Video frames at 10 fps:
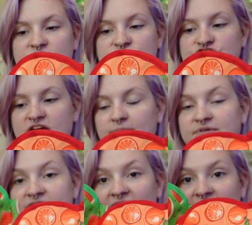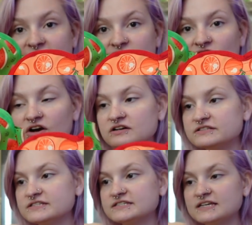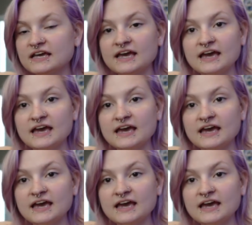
shaped as hearts,